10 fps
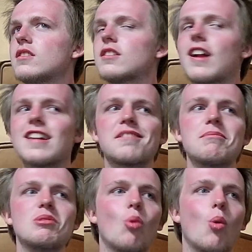There has to be
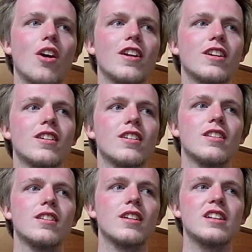one.
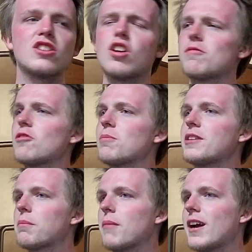It's hard for me
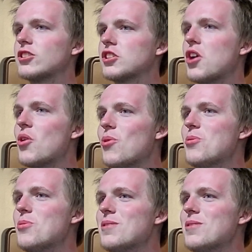to imagine.